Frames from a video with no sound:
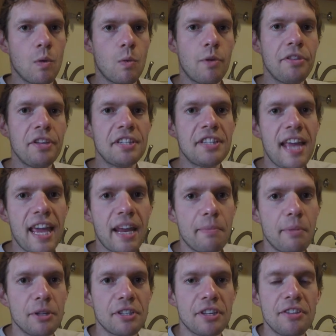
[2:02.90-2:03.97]
When these
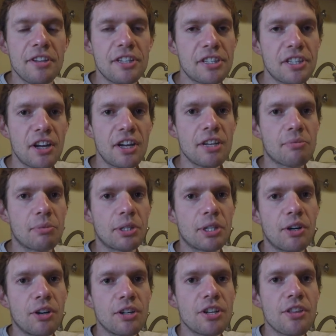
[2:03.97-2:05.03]
animals in these studies
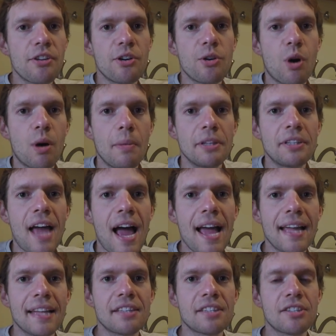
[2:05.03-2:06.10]
returned to their normal
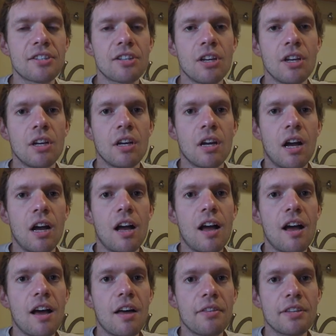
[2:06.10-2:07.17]
diets,
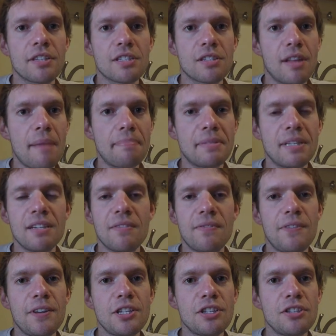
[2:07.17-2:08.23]
uh, this leptin
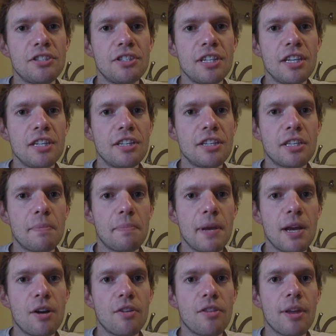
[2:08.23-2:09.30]
deficiency
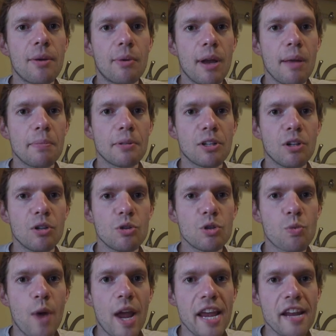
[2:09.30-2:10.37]
disappeared and they were able to
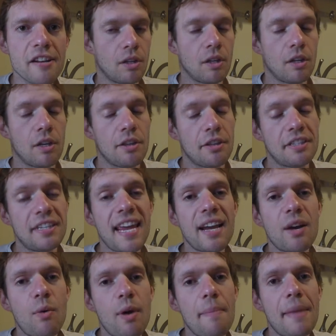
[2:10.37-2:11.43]
lose weight. The
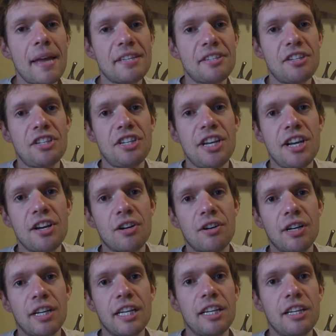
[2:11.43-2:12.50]
takeaway message
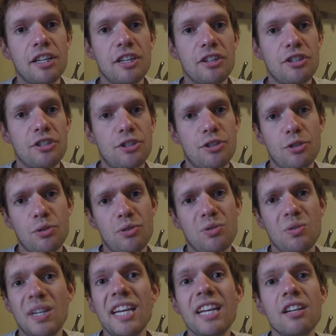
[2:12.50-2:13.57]
here is
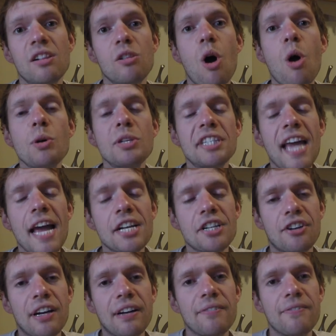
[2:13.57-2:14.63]
to eat a low
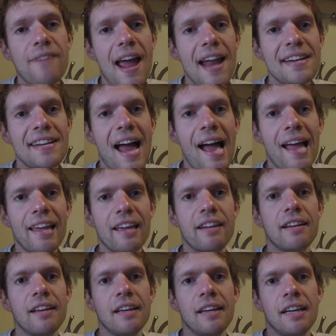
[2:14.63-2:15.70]
saturated fat
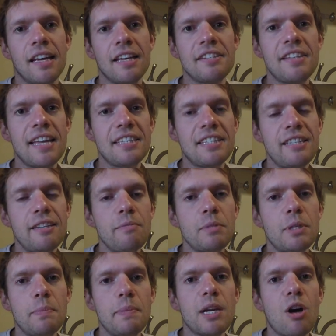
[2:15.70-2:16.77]
diet is that
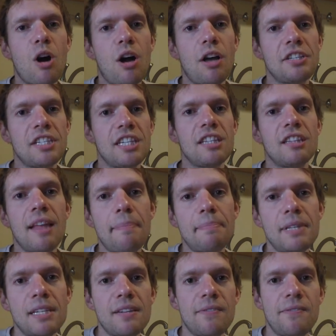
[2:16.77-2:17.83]
seems to be causing
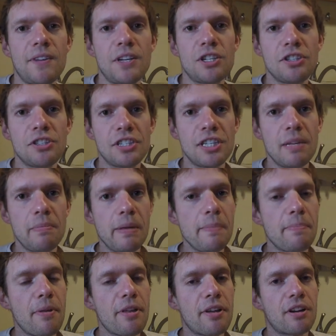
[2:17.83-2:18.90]
leptin deficiency.
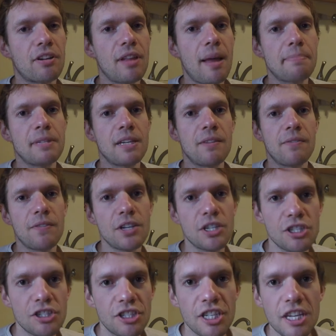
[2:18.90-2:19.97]
People that are leptin
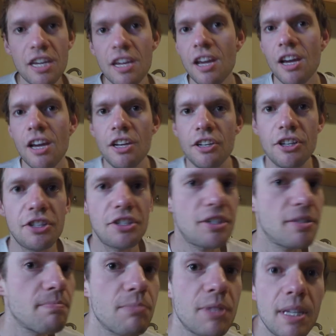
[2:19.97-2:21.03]
deficiency
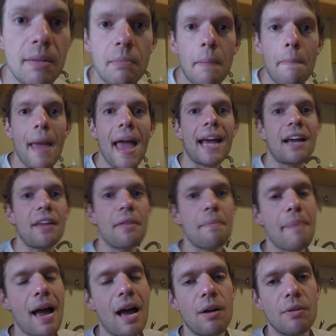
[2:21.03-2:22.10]
just seem to pack on the
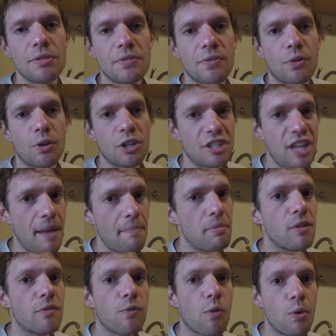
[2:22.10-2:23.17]
pounds. For
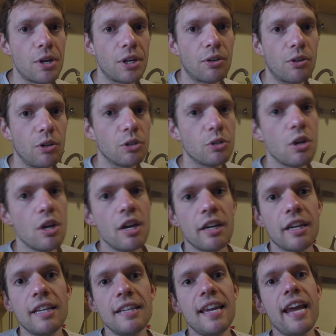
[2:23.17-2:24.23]
example, a four-year-old
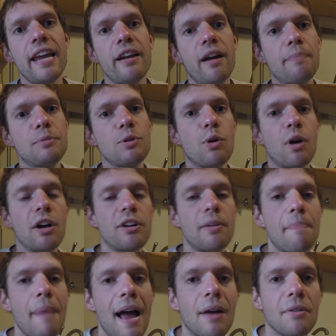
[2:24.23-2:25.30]
can gain up to
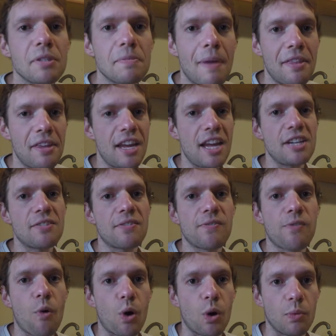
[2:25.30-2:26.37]
100 pounds by the age of
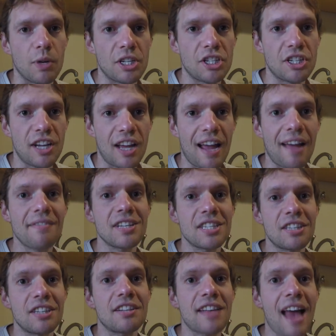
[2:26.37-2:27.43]
four, which
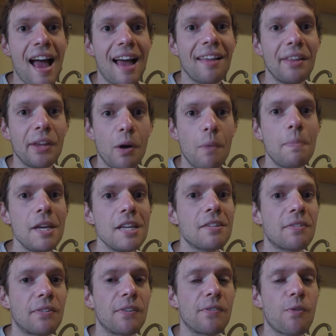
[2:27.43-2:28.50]
obviously is highly
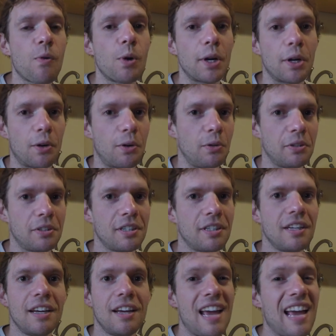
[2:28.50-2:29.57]
obese for a four-year-old.
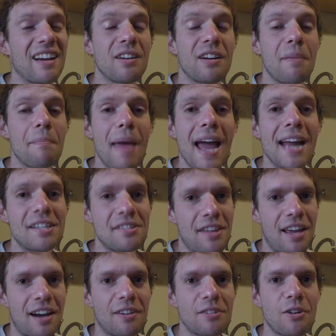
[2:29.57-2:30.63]
I couldn't imagine
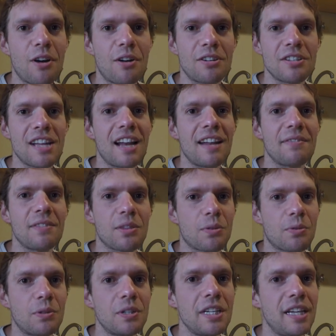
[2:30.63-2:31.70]
that. Our daughter's not even
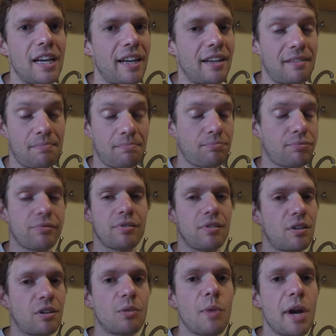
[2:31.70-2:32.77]
three yet, and
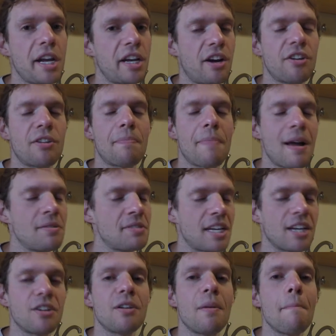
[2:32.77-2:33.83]
her weighing 100 pounds,
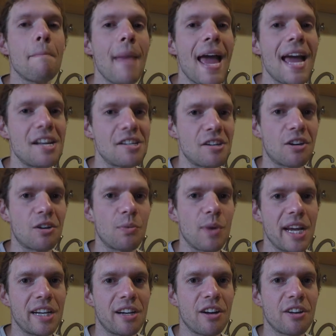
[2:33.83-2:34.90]
I couldn't imagine her
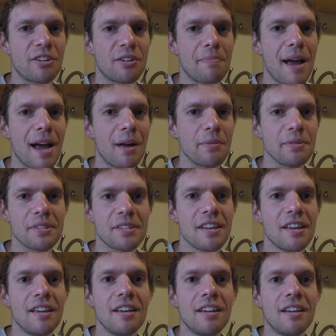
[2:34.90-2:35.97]
weighing 100 pounds
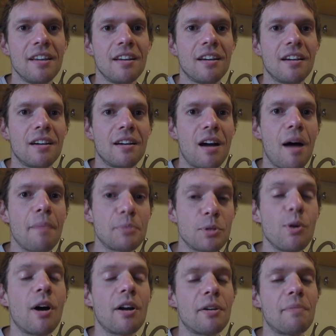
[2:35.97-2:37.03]
up
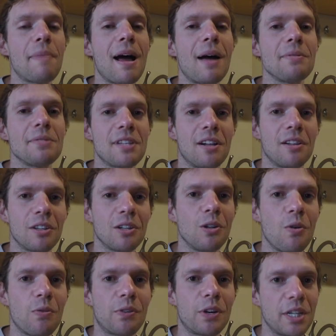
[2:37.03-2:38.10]
to 100 pounds in a
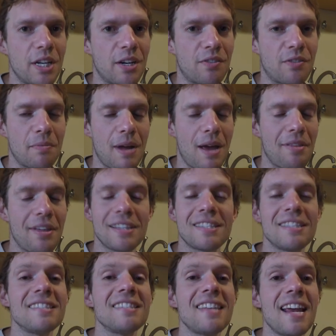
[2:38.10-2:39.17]
little over a year from now.
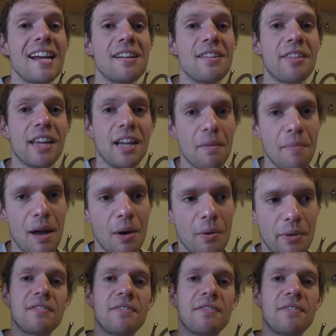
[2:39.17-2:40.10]
That's insane to think about.